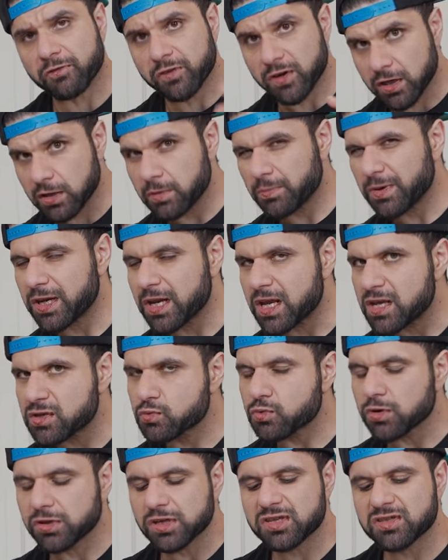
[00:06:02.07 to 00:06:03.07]
The vanilla bean is
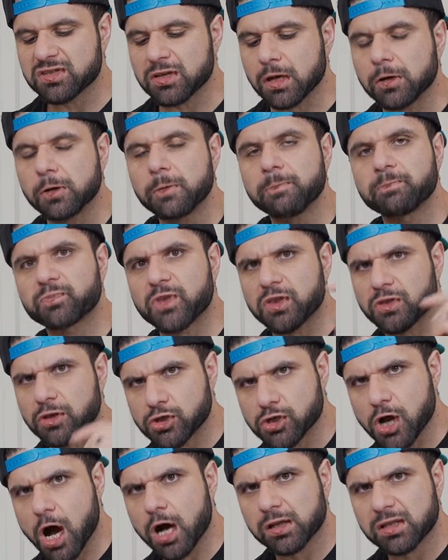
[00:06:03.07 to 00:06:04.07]
really subtle. Then the
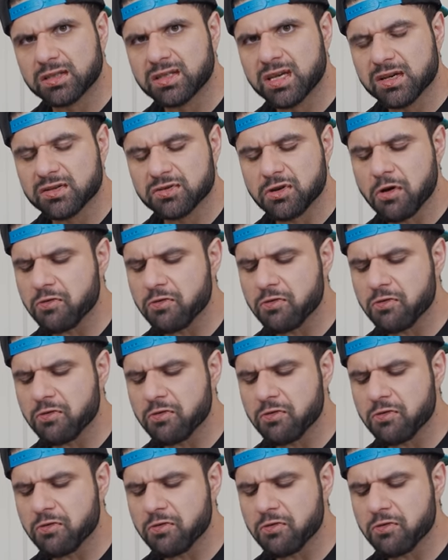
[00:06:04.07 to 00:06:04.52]
chocolate takes